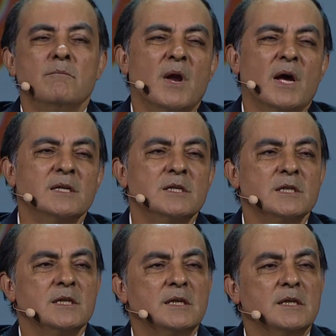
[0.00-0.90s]

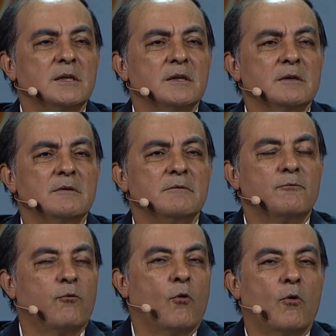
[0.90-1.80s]

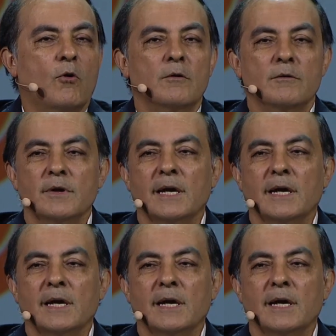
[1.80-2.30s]
94,